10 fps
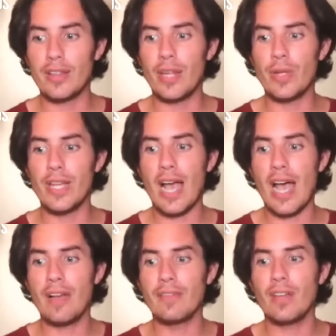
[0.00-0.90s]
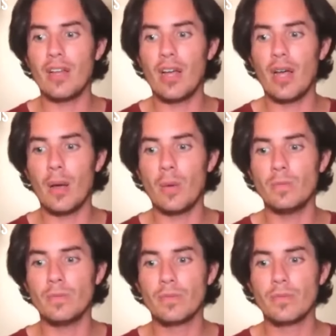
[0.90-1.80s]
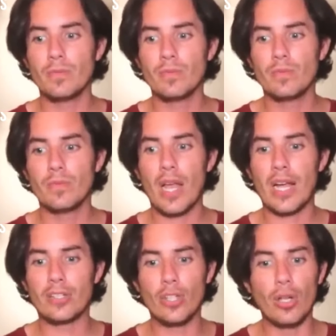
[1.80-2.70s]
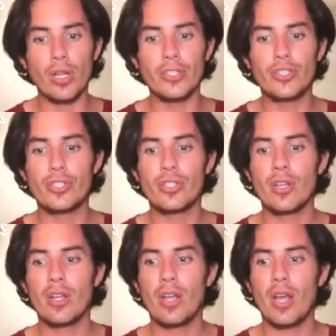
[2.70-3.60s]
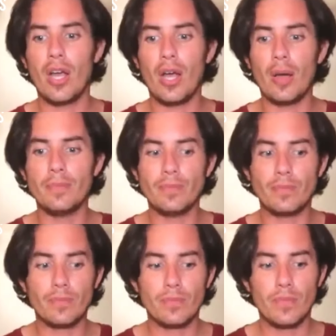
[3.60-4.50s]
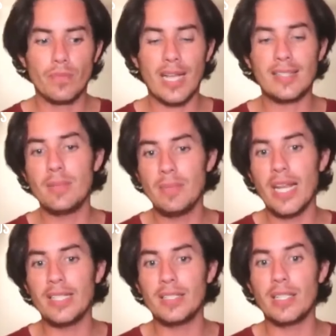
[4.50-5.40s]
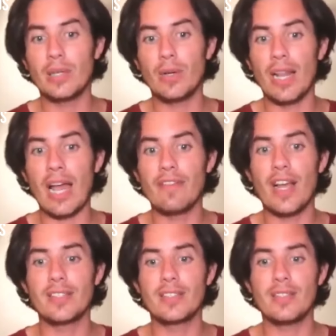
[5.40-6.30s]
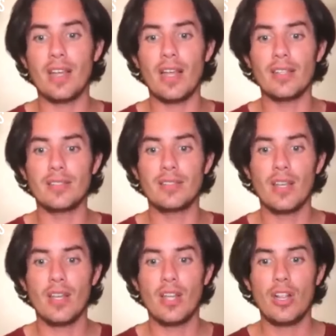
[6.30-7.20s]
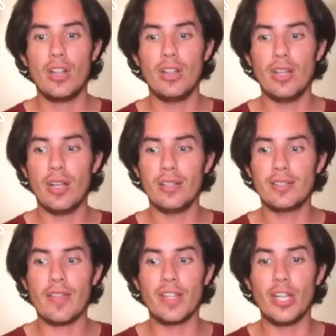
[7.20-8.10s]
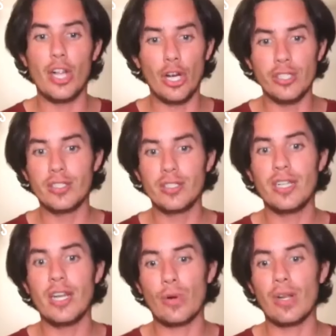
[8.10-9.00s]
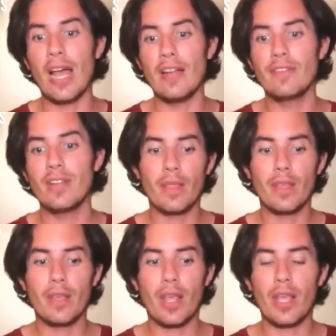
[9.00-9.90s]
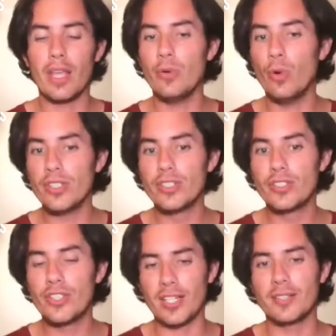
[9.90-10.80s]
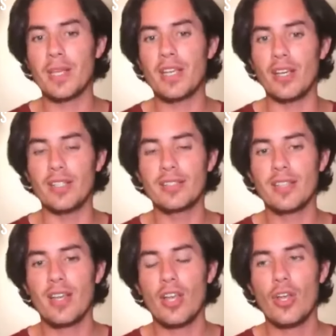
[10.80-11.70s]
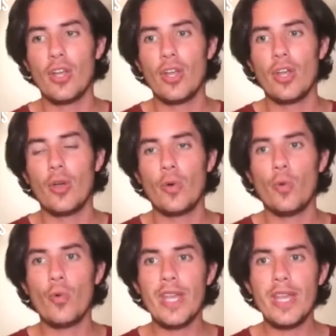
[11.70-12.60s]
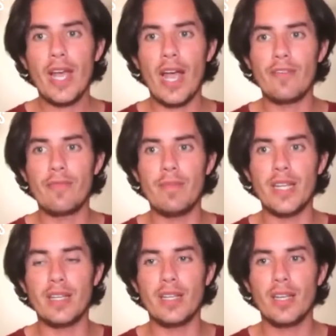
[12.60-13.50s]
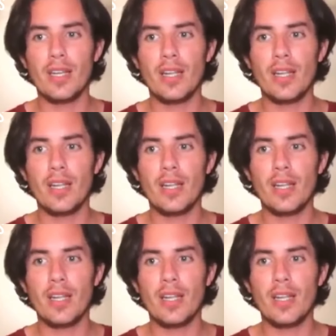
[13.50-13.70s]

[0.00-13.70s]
that we have acknowledged, assimilated in our life as something learned in our life, it was just because we have been,